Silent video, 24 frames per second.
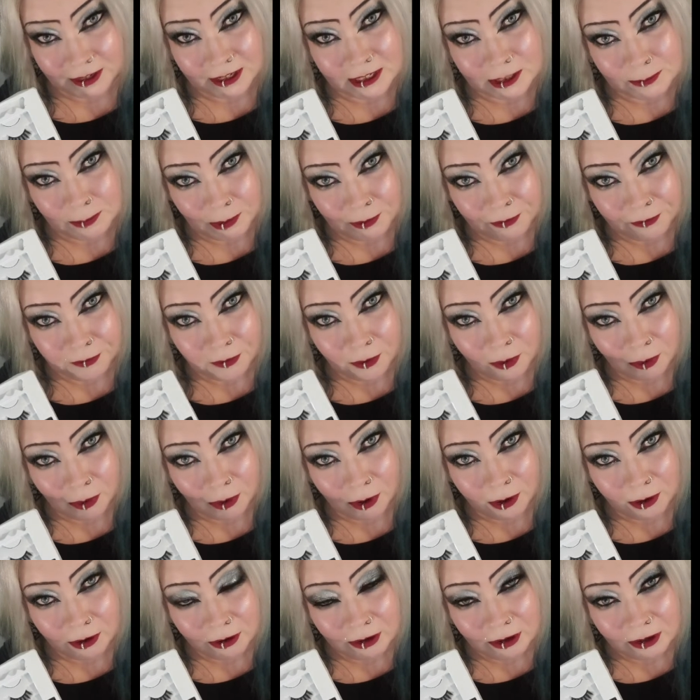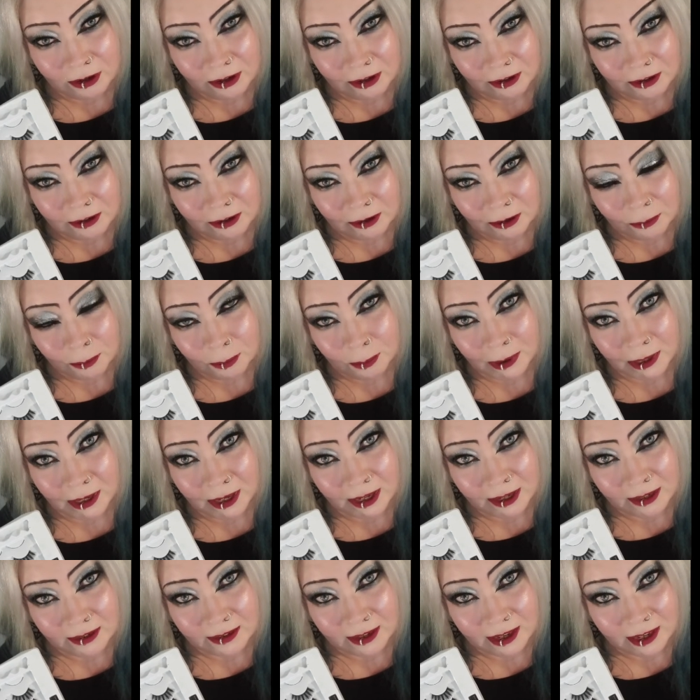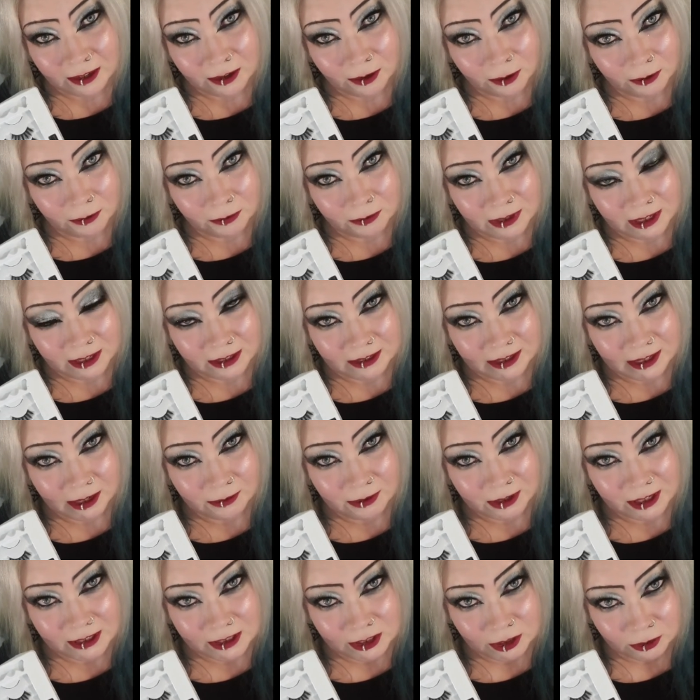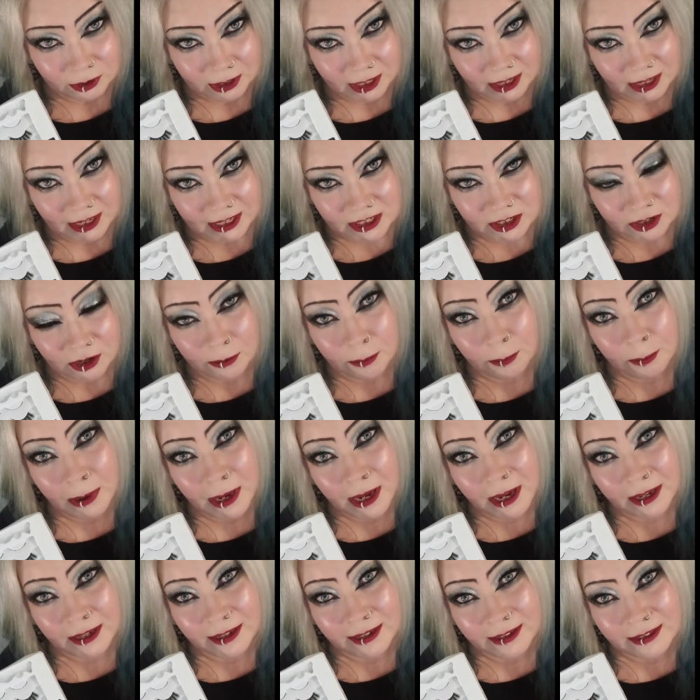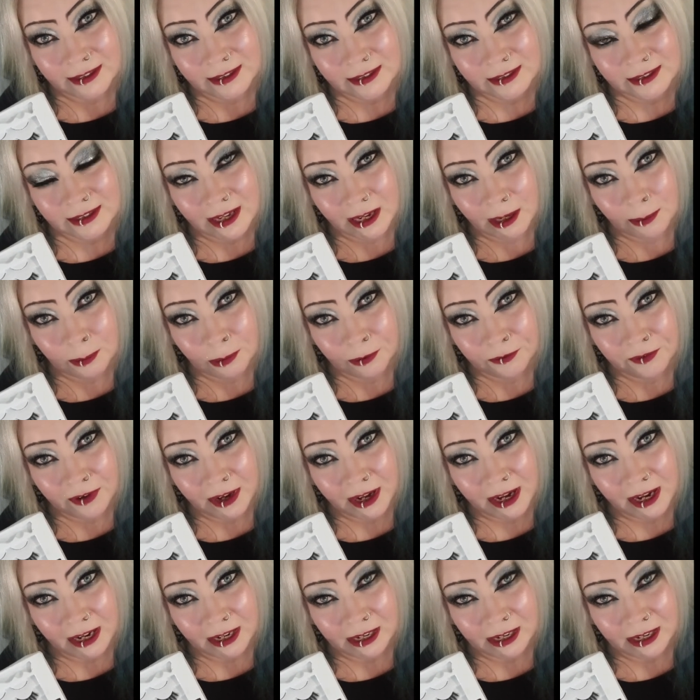finish before, but I know that nowadays you can actually buy this type of